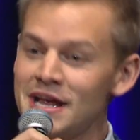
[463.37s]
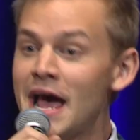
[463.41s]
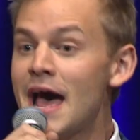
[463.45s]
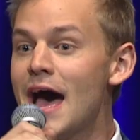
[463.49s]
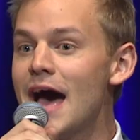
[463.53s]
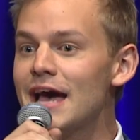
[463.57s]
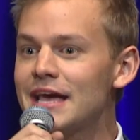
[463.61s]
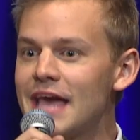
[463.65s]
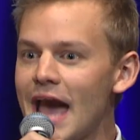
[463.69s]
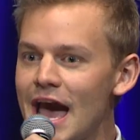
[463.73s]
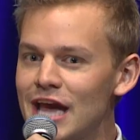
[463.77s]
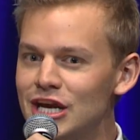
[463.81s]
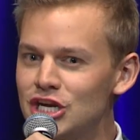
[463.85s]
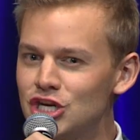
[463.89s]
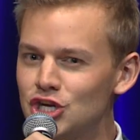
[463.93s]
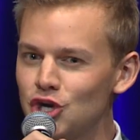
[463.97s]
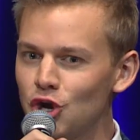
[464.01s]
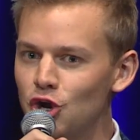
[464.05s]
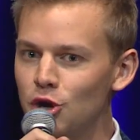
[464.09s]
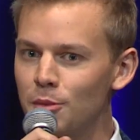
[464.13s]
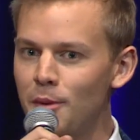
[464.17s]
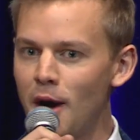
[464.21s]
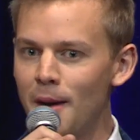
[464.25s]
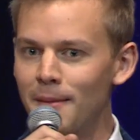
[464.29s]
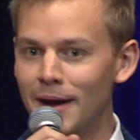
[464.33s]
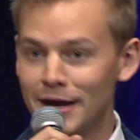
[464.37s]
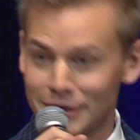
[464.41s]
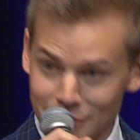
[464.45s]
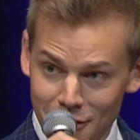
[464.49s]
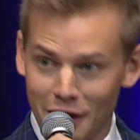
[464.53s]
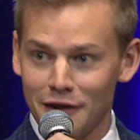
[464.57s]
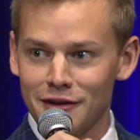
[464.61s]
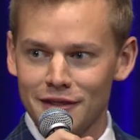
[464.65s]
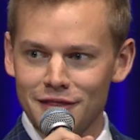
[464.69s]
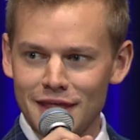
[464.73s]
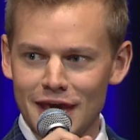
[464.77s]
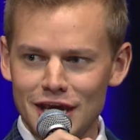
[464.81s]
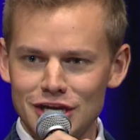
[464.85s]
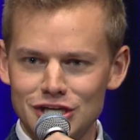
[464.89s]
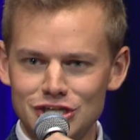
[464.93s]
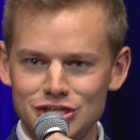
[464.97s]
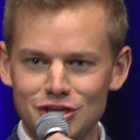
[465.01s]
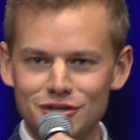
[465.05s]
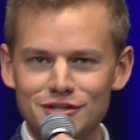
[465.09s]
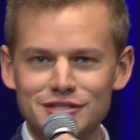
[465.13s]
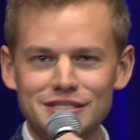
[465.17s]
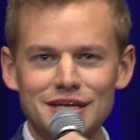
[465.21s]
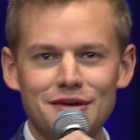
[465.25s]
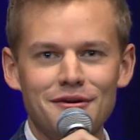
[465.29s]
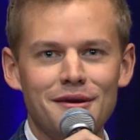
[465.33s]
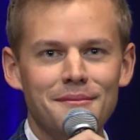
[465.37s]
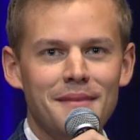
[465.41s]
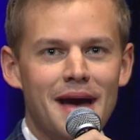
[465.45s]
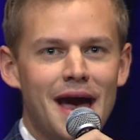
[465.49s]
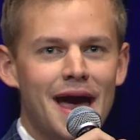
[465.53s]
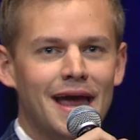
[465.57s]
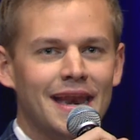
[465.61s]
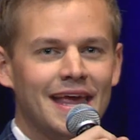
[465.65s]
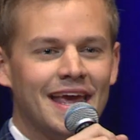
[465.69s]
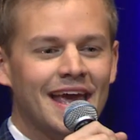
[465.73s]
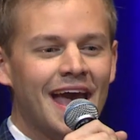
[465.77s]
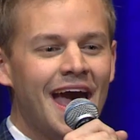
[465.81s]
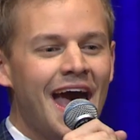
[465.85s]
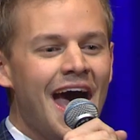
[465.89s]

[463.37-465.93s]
A gay shoe bomber. Not in these shoes, they're Armani.